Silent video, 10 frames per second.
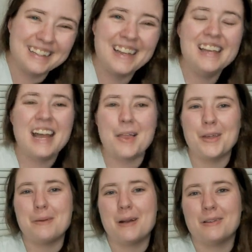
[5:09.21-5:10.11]
I
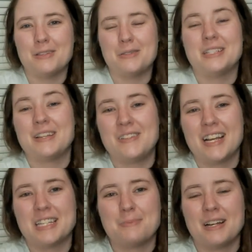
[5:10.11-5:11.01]
thought about doing
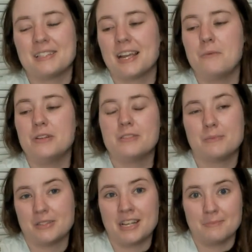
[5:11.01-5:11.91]
safety eyes, but I was like, I'm gonna use
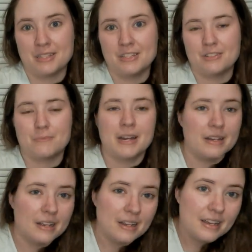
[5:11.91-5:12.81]
some eyes my sister
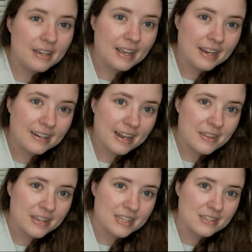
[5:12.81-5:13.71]
made, and
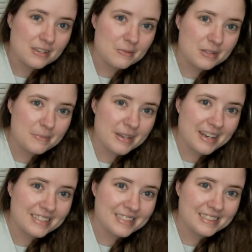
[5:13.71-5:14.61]
I think he's cute with the big
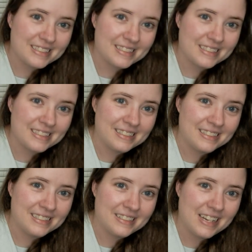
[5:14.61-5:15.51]
eyes.
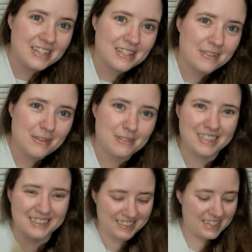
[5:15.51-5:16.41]
He's just
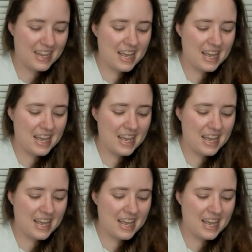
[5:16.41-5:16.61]
so cute.